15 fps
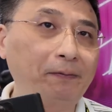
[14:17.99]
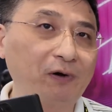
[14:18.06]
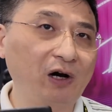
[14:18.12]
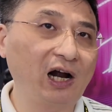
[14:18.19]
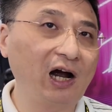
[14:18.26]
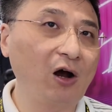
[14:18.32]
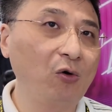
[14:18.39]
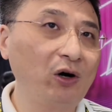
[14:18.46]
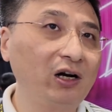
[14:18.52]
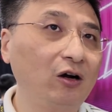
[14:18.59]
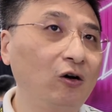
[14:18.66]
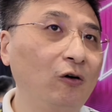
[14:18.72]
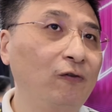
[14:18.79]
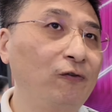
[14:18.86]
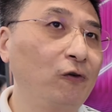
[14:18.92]
per hour
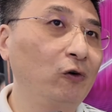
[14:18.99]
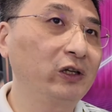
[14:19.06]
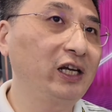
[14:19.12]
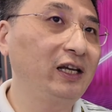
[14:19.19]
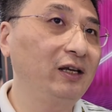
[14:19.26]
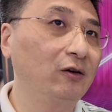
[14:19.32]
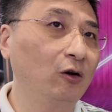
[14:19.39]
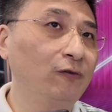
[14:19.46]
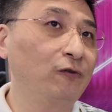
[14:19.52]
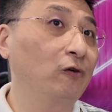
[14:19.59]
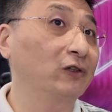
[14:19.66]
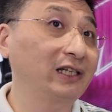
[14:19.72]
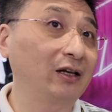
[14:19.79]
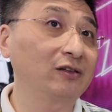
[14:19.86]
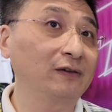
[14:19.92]
or 40 or
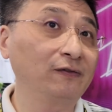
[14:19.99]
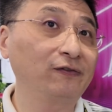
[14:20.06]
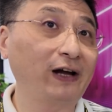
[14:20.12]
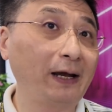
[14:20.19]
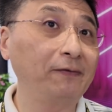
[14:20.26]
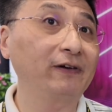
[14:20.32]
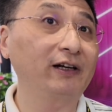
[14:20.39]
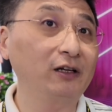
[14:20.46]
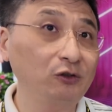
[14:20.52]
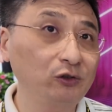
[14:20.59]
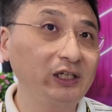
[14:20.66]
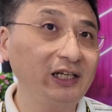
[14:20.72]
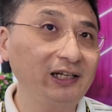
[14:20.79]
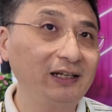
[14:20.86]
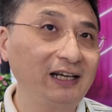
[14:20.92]

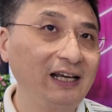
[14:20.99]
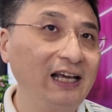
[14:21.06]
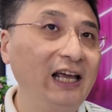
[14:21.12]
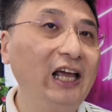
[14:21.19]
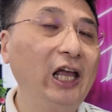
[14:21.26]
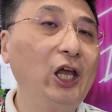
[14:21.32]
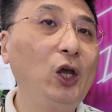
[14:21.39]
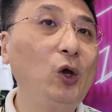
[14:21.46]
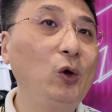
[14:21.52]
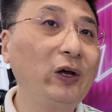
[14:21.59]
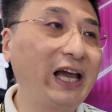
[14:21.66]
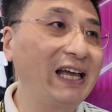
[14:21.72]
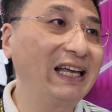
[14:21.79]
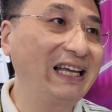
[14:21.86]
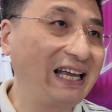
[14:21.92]
4,500, you
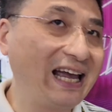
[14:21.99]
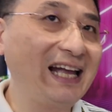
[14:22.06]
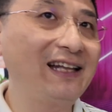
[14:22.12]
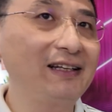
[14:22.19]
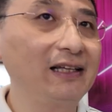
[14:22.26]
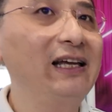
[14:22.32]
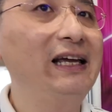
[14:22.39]
can get,